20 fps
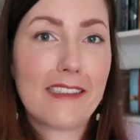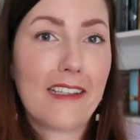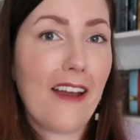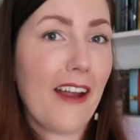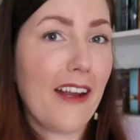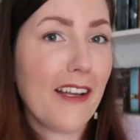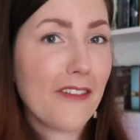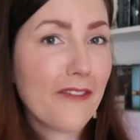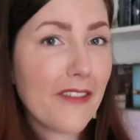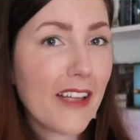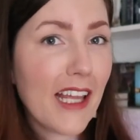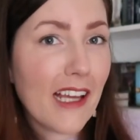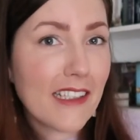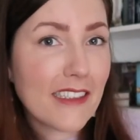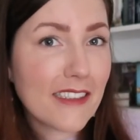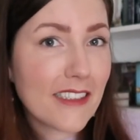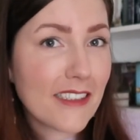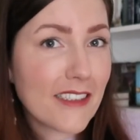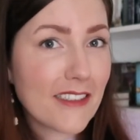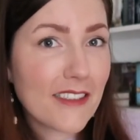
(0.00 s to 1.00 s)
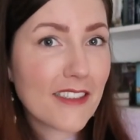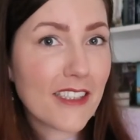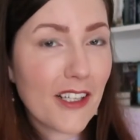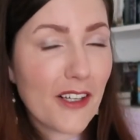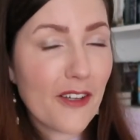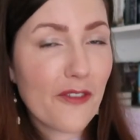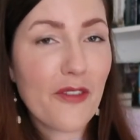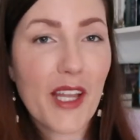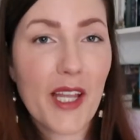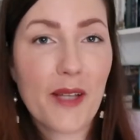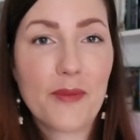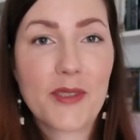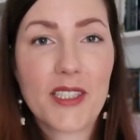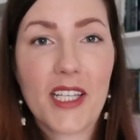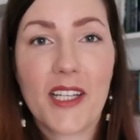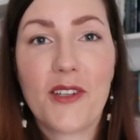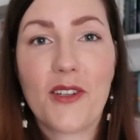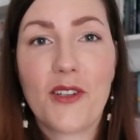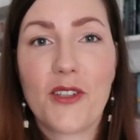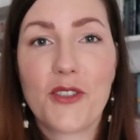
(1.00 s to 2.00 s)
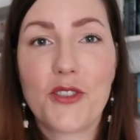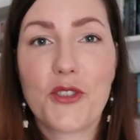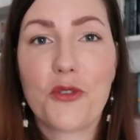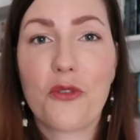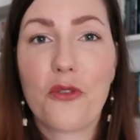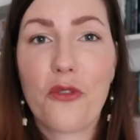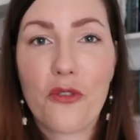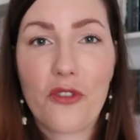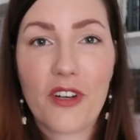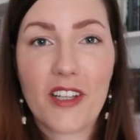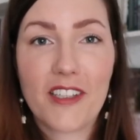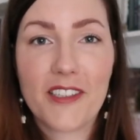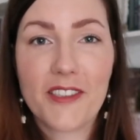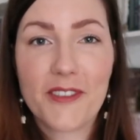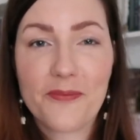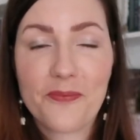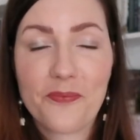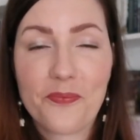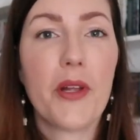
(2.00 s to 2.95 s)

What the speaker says: kind of the essence of a psychological thriller.